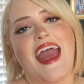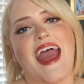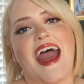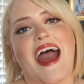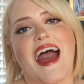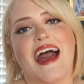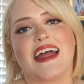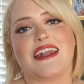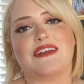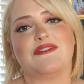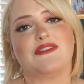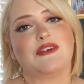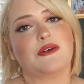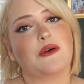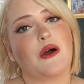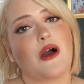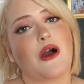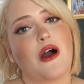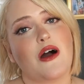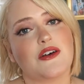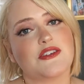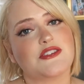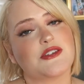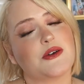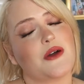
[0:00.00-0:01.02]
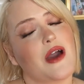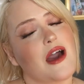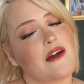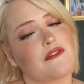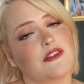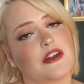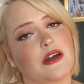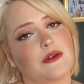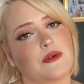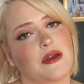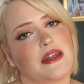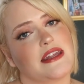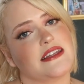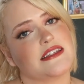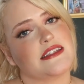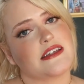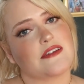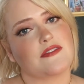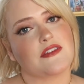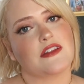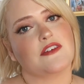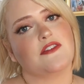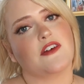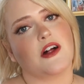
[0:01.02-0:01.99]
And if you also haven't already,
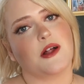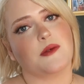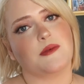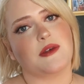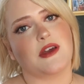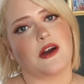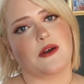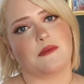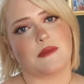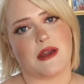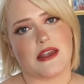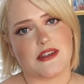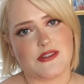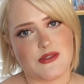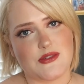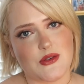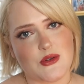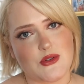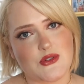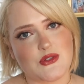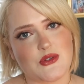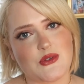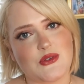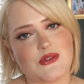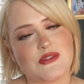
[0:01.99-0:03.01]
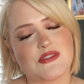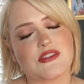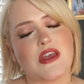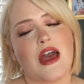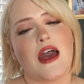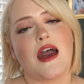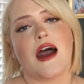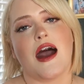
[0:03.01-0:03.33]
definitely follow me on my socials.